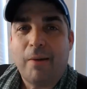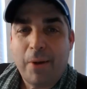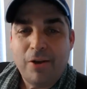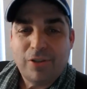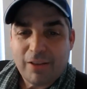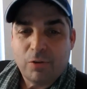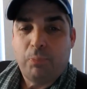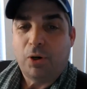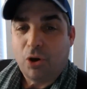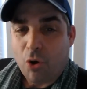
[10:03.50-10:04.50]
time I used to have to
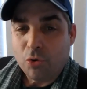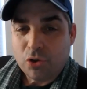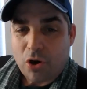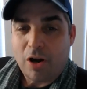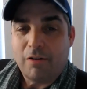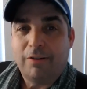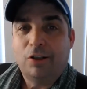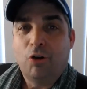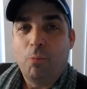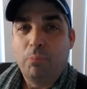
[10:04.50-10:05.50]
put coats on her and
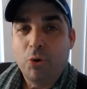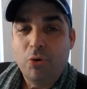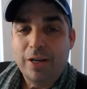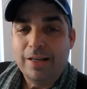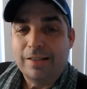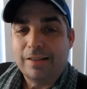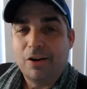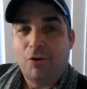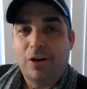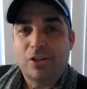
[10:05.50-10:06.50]
little booties, you
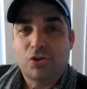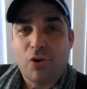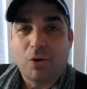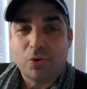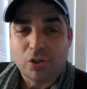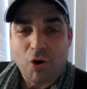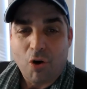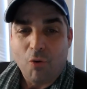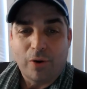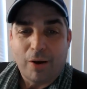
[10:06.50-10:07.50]
know, because the truck was
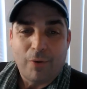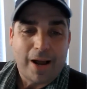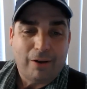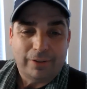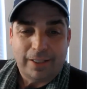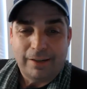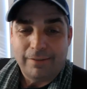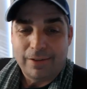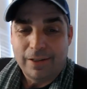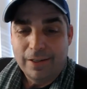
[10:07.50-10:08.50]
cold when I went out
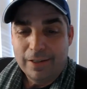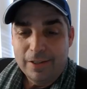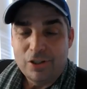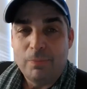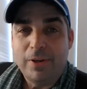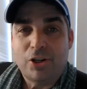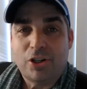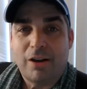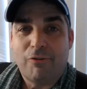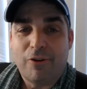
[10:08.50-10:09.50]
there, and she'd be
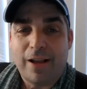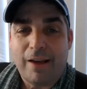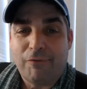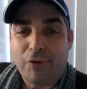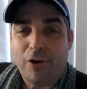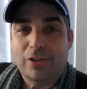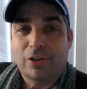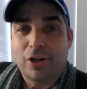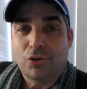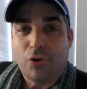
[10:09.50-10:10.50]
shivering at first
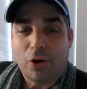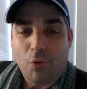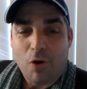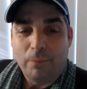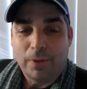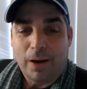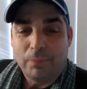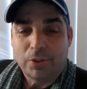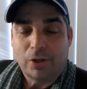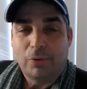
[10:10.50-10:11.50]
till the truck warmed
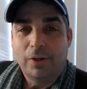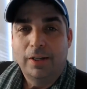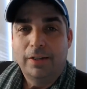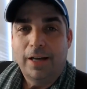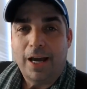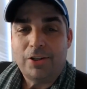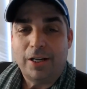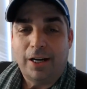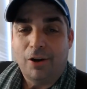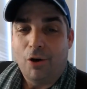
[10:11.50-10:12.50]
up. So as
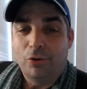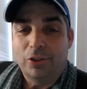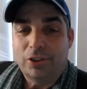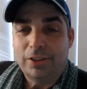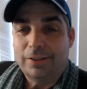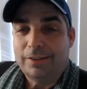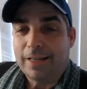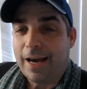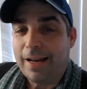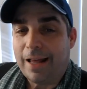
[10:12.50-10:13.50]
she got older, she
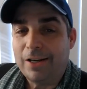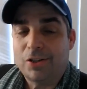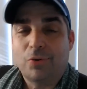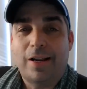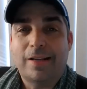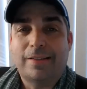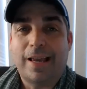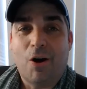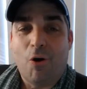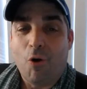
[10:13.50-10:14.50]
decided, I just want to
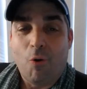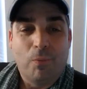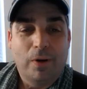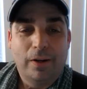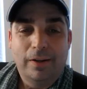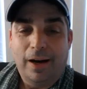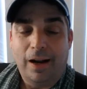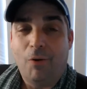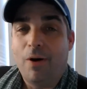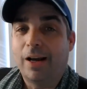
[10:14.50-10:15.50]
stay home.
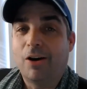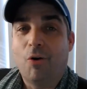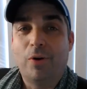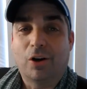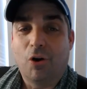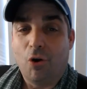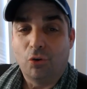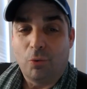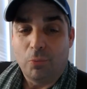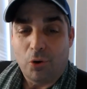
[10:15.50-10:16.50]
I don't want to go in the
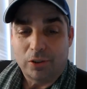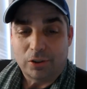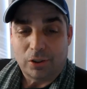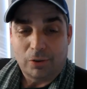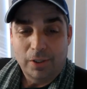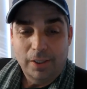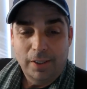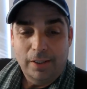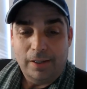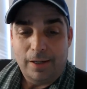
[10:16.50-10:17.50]
cold no more. So
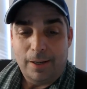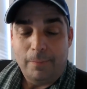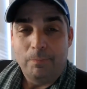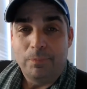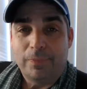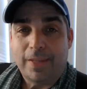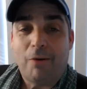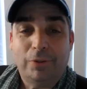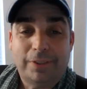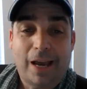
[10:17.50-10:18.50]
um,
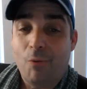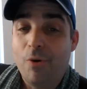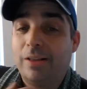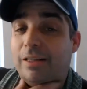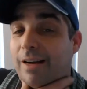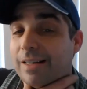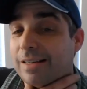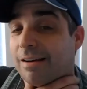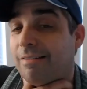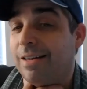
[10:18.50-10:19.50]
that was that winter. I
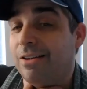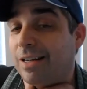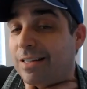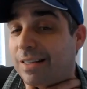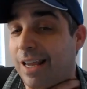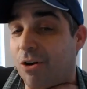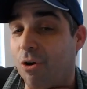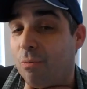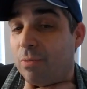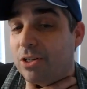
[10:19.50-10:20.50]
said, all right, you can stay
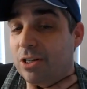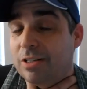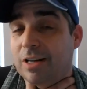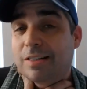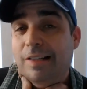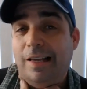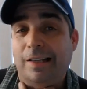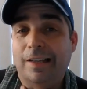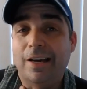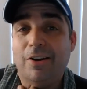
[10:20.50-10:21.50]
home. And she just
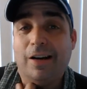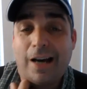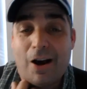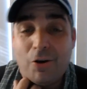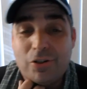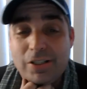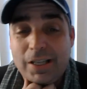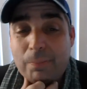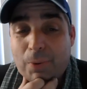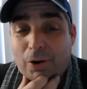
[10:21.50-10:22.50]
like lay on the couch and
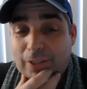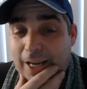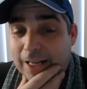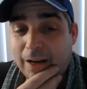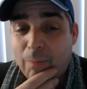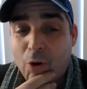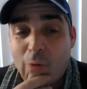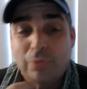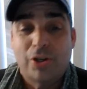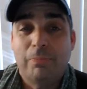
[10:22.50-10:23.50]
sleep all day. I'd come
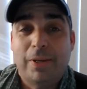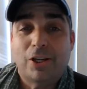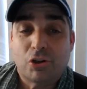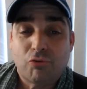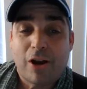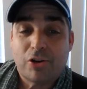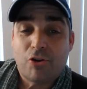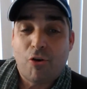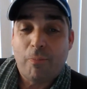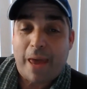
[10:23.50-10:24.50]
home, she'd be
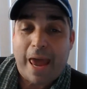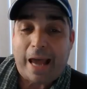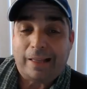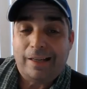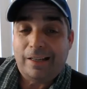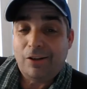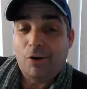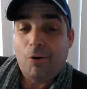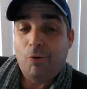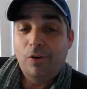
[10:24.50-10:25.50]
stretching her back, like, you
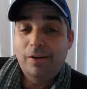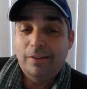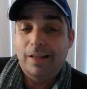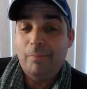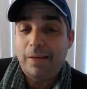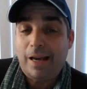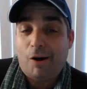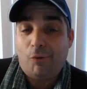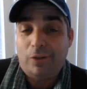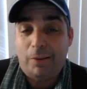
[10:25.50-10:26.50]
know, let me
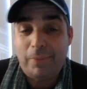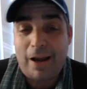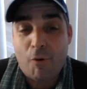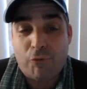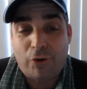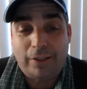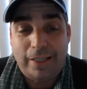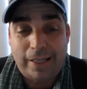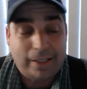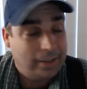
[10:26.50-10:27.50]
out, let me out for a
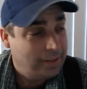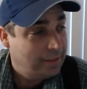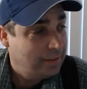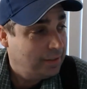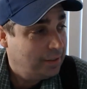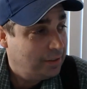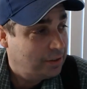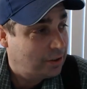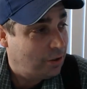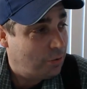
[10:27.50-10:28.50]
leak.
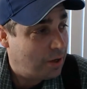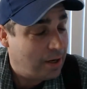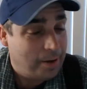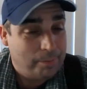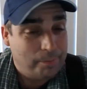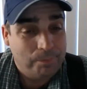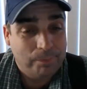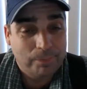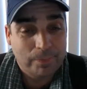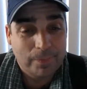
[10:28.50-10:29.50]
So, um,